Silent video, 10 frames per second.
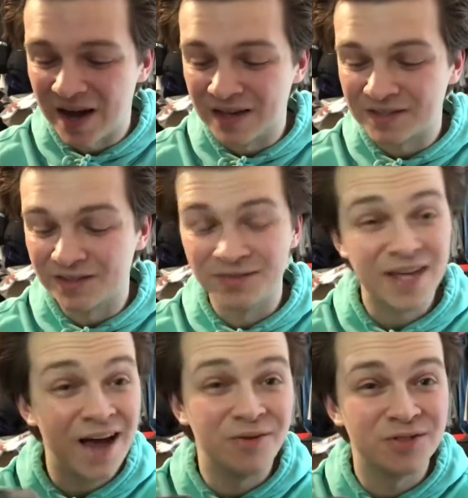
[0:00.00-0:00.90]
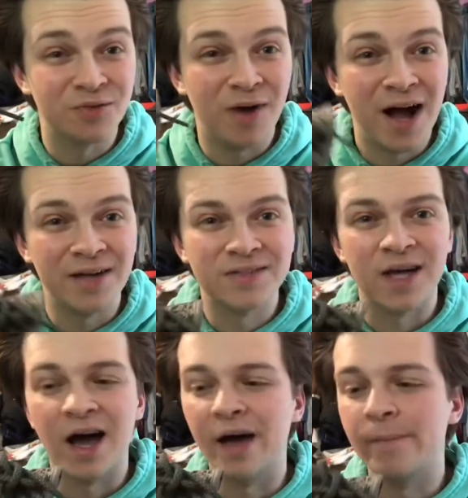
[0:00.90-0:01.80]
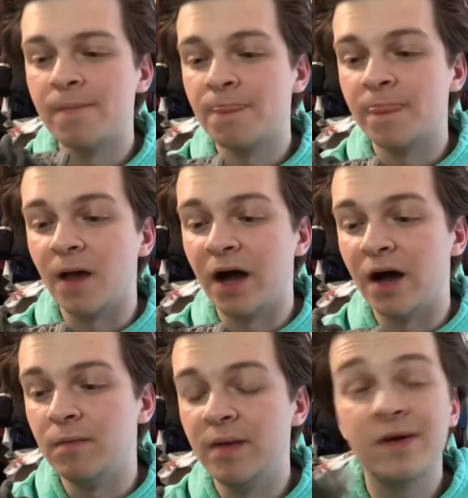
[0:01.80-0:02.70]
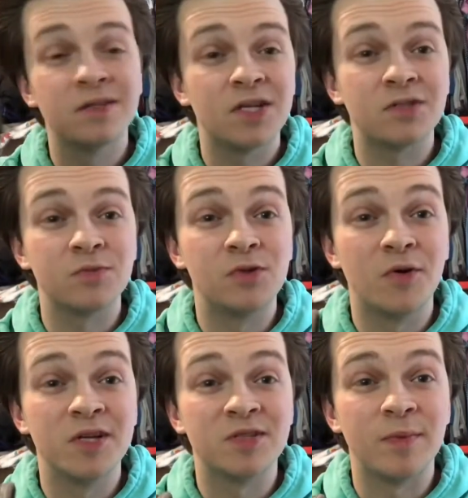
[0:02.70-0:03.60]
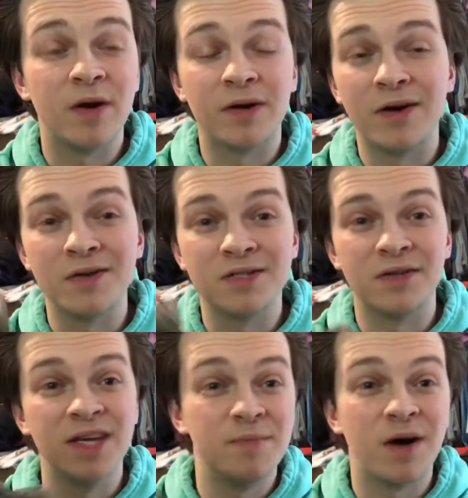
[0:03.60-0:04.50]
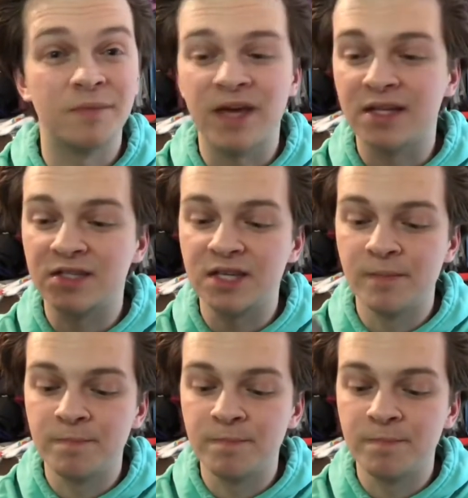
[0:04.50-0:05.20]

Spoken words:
So that was a wild time. Maybe I'll tell some stories about when I was on the hip hop dance team.